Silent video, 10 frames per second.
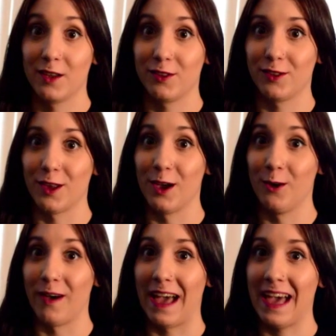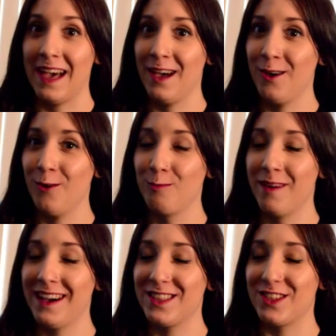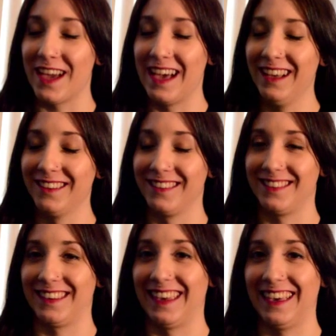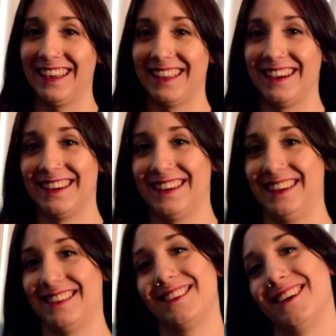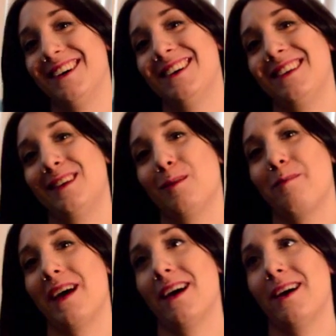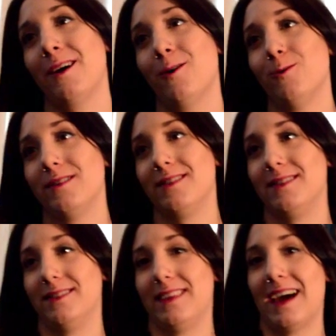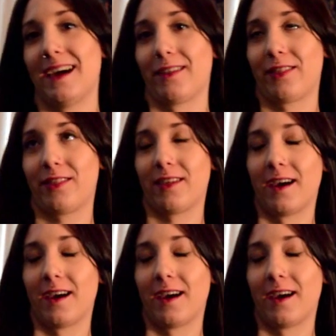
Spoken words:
So how much else can I talk about death?